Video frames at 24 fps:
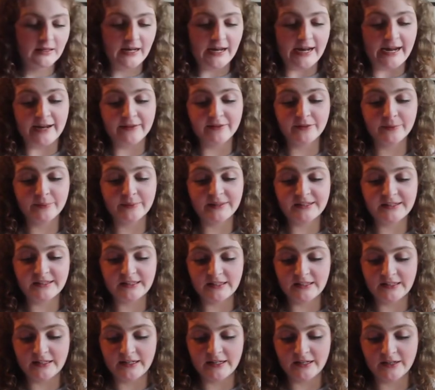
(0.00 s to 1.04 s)
I had the
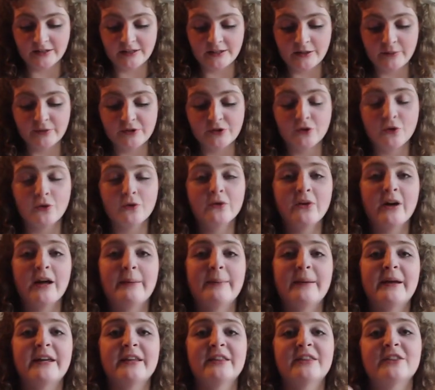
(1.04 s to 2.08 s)
receipt here so in total I
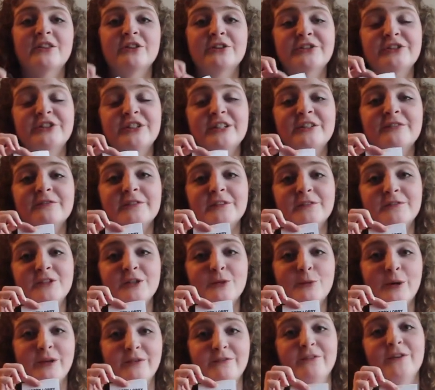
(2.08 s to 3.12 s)
paid
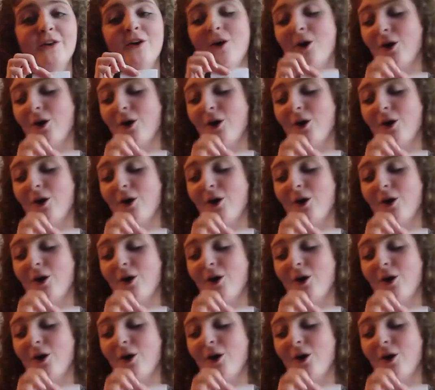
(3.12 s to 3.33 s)
$13.51 for